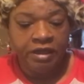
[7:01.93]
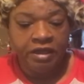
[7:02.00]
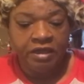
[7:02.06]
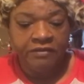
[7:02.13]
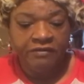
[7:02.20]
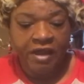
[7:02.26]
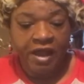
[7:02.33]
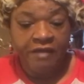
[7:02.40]
And
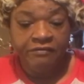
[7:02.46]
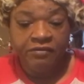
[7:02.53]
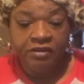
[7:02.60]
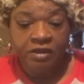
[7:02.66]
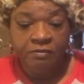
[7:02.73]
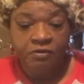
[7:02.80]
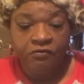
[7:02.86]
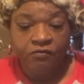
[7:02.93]
as I have
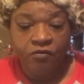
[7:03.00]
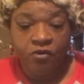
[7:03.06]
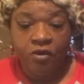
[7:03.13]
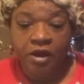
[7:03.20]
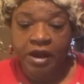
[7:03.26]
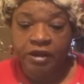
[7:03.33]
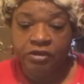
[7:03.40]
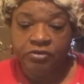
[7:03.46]
said
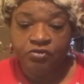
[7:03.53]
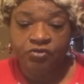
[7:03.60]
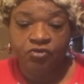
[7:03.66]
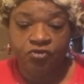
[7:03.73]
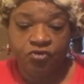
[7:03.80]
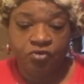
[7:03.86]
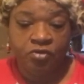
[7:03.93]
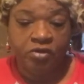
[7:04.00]
before, I hear your
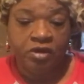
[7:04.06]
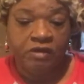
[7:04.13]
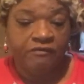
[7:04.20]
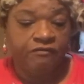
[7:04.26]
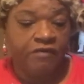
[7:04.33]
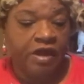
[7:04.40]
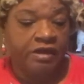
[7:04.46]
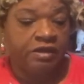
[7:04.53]
story and
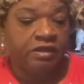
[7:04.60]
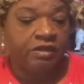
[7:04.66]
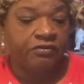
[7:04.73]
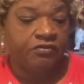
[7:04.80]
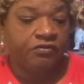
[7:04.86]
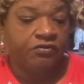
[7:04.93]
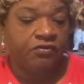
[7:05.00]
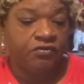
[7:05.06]
find it
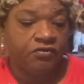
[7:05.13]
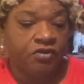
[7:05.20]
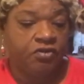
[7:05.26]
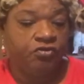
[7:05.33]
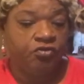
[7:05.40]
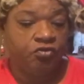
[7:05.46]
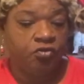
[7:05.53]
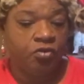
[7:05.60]
as a
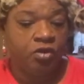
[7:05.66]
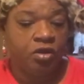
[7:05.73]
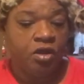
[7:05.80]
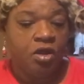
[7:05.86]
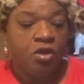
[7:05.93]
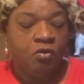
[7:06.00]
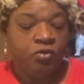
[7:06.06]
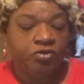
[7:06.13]
success story,
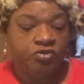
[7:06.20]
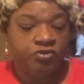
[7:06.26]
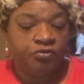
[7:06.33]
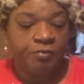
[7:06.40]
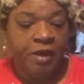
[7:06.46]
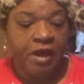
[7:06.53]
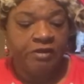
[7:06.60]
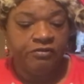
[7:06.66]
which
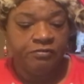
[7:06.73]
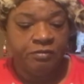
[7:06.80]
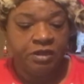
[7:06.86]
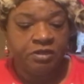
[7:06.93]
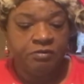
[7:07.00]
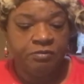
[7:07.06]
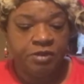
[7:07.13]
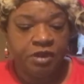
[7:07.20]
inspires me
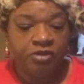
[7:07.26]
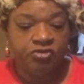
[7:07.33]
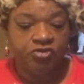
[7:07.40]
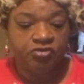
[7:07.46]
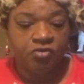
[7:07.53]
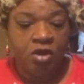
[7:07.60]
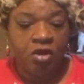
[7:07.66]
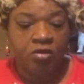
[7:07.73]
to be a
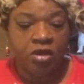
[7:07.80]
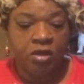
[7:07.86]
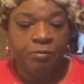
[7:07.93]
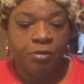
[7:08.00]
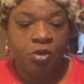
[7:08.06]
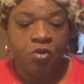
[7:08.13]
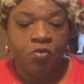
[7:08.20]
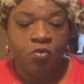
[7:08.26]
strong and
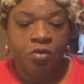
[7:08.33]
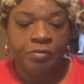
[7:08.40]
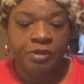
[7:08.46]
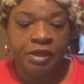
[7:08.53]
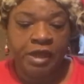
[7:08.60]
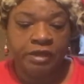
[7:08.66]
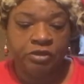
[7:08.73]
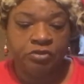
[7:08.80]
bold
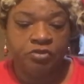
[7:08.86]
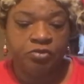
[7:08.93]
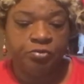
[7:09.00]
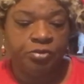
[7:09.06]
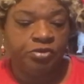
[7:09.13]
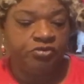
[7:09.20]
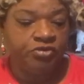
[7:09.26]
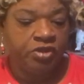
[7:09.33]
woman like you.
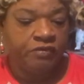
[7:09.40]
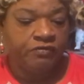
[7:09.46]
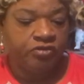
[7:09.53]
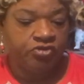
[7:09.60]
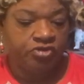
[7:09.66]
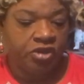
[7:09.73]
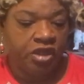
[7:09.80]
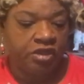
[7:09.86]
Please never
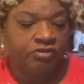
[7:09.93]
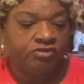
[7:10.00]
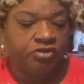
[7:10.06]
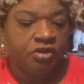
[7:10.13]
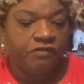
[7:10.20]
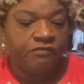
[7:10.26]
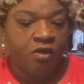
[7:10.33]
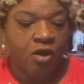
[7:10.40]
change.
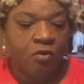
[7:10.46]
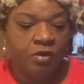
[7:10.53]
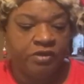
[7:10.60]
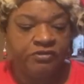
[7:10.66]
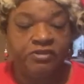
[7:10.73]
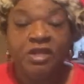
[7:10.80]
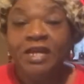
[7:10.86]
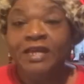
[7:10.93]
Love
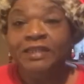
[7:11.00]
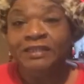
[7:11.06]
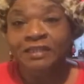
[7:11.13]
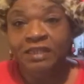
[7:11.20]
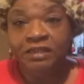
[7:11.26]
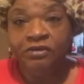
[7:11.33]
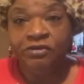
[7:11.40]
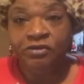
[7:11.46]
always,
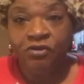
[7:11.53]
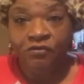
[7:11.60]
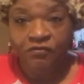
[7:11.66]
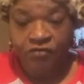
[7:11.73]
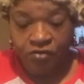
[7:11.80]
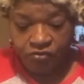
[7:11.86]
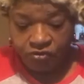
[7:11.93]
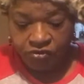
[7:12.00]
Nina, no
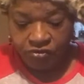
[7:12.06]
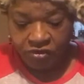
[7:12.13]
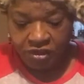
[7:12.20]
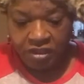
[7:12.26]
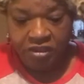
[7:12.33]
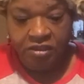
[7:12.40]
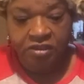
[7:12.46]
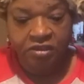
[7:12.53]
filter,
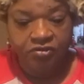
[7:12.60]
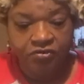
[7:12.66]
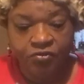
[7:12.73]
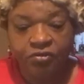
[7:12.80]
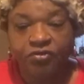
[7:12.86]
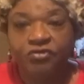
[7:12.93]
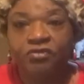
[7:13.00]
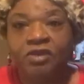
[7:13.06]
Nina."
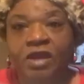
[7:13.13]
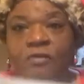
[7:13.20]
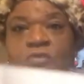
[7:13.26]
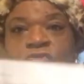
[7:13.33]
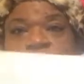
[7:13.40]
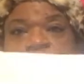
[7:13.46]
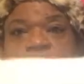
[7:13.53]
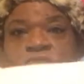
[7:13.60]
That
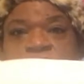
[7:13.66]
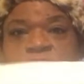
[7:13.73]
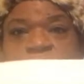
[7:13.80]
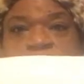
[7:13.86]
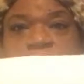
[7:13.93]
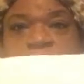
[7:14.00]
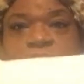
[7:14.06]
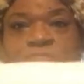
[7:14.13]
was so
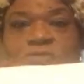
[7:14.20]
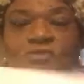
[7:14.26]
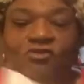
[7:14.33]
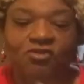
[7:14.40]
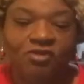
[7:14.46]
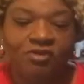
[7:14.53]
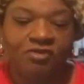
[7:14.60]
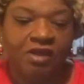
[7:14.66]
sweet.
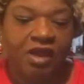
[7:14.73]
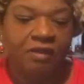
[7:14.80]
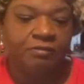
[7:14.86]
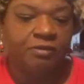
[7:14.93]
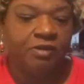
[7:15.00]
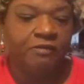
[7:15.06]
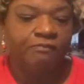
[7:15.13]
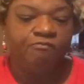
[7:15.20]
She
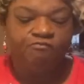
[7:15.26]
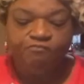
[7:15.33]
typed it.